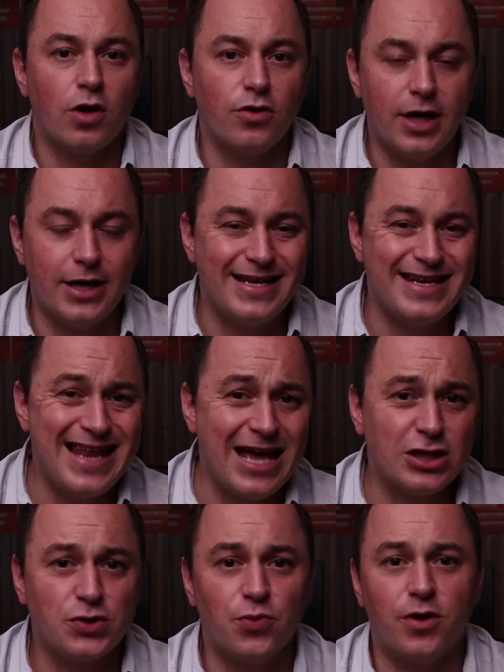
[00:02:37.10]
Okay, the
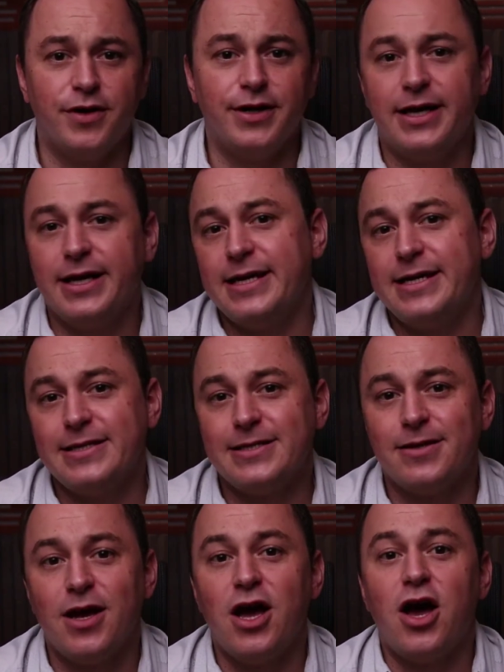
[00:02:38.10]
next one
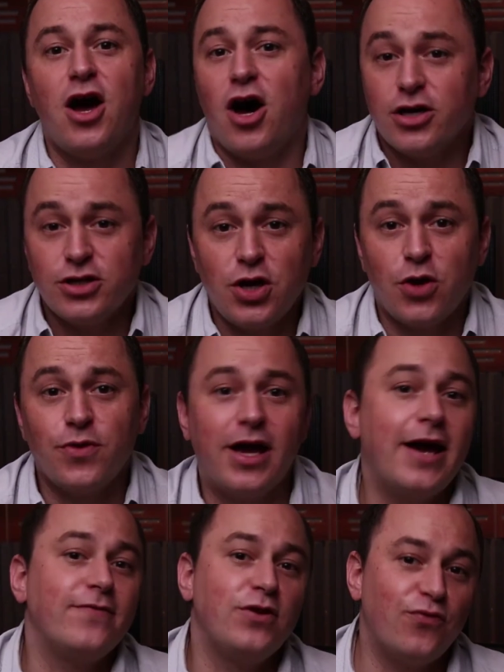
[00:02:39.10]
is, I don't
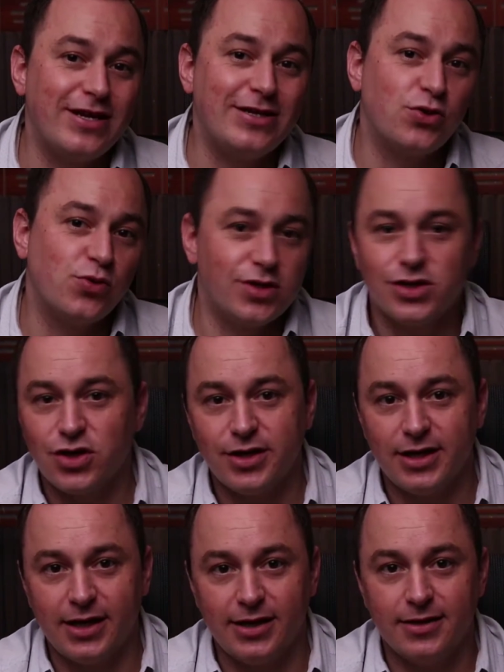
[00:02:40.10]
have the resources I
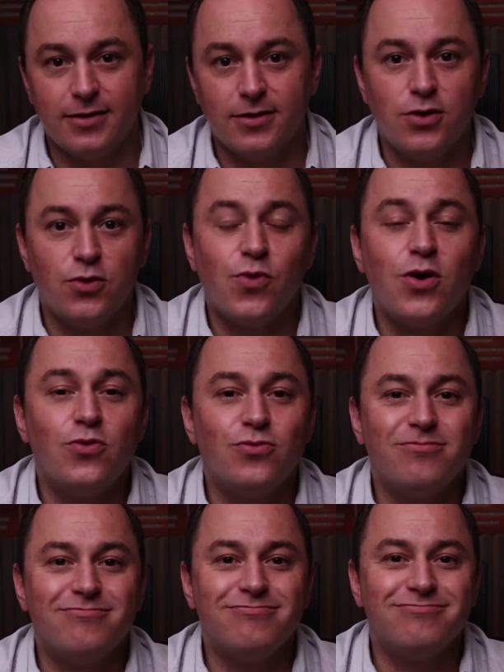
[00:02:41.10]
need.
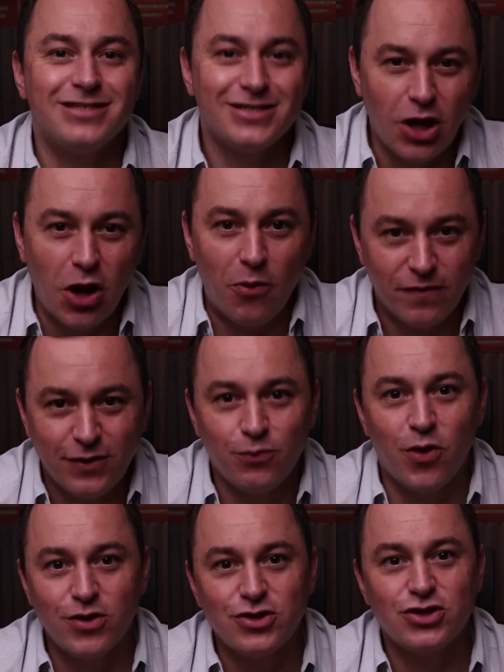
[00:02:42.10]
Well, start with the
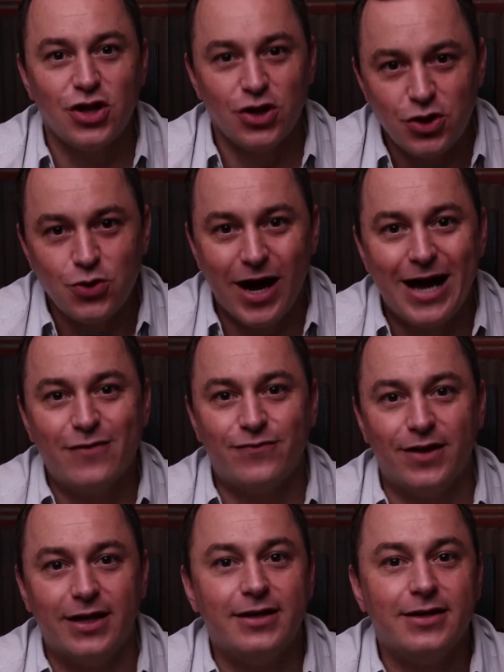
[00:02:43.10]
ones that you
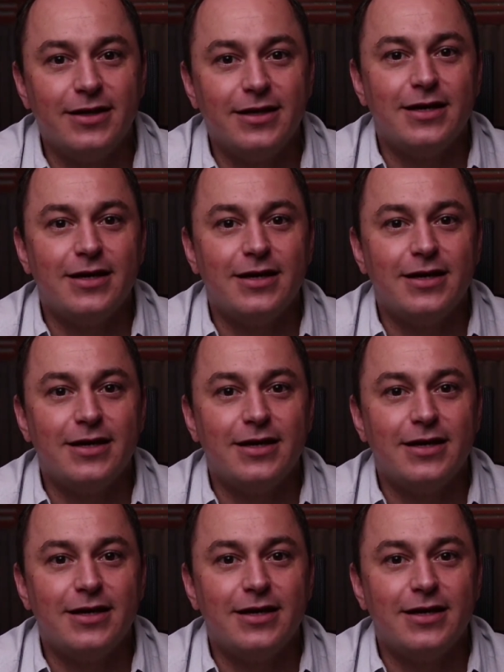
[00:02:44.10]
have then.